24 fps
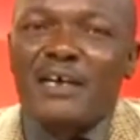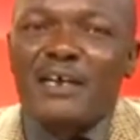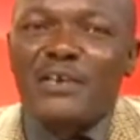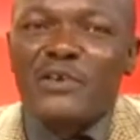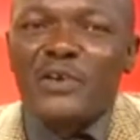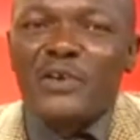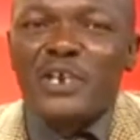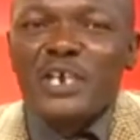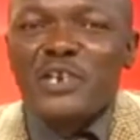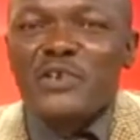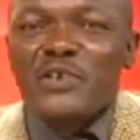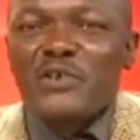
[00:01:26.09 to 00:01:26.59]

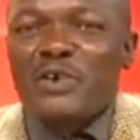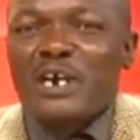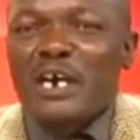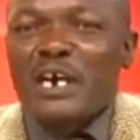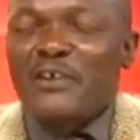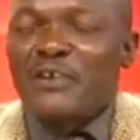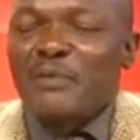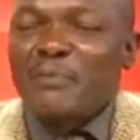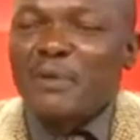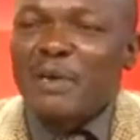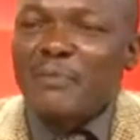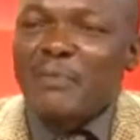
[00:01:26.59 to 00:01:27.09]
Doreen, you
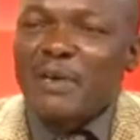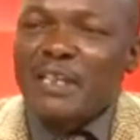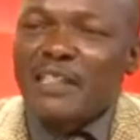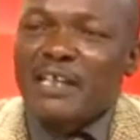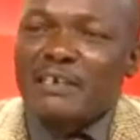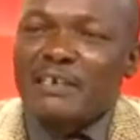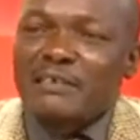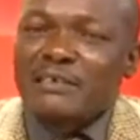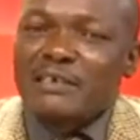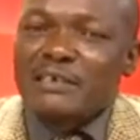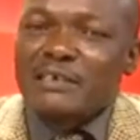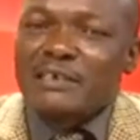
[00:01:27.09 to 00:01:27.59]
can remember
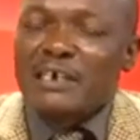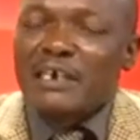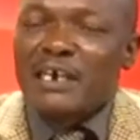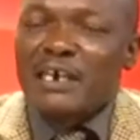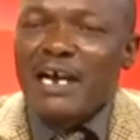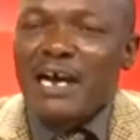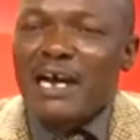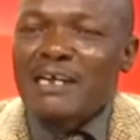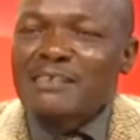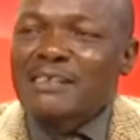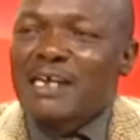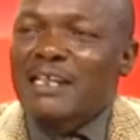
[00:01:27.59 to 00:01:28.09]
that
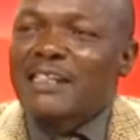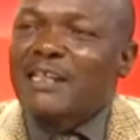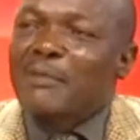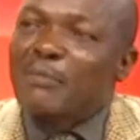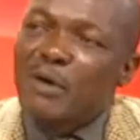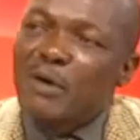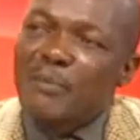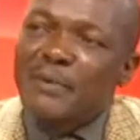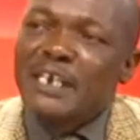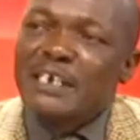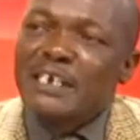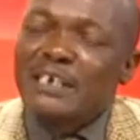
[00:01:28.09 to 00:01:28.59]
uh, us at the
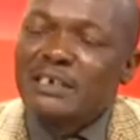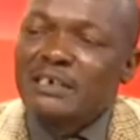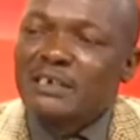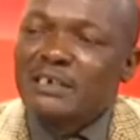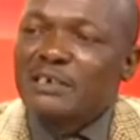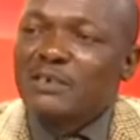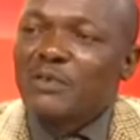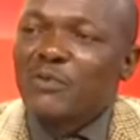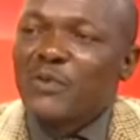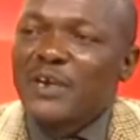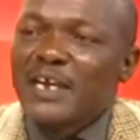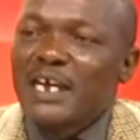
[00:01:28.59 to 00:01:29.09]
moment,
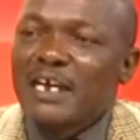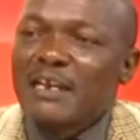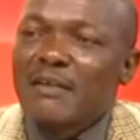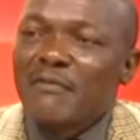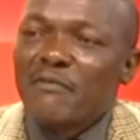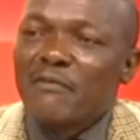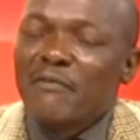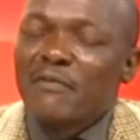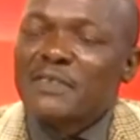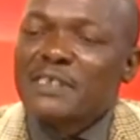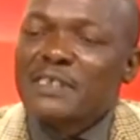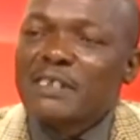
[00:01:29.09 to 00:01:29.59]
we
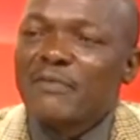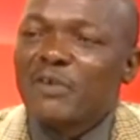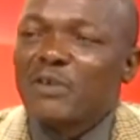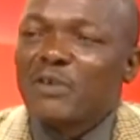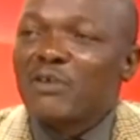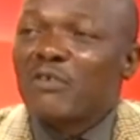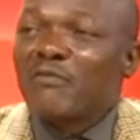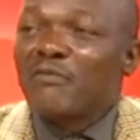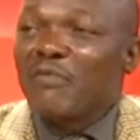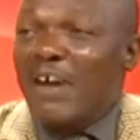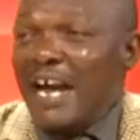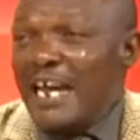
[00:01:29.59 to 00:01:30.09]
have
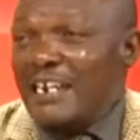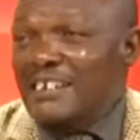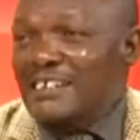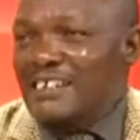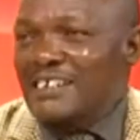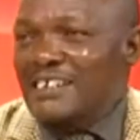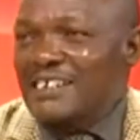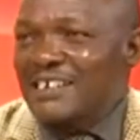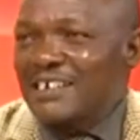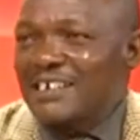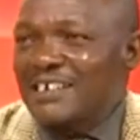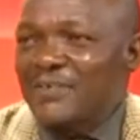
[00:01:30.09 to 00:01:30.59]
several
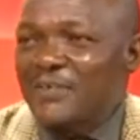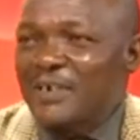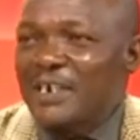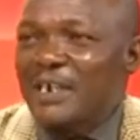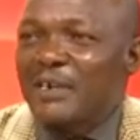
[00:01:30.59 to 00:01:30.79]
funds. Mm.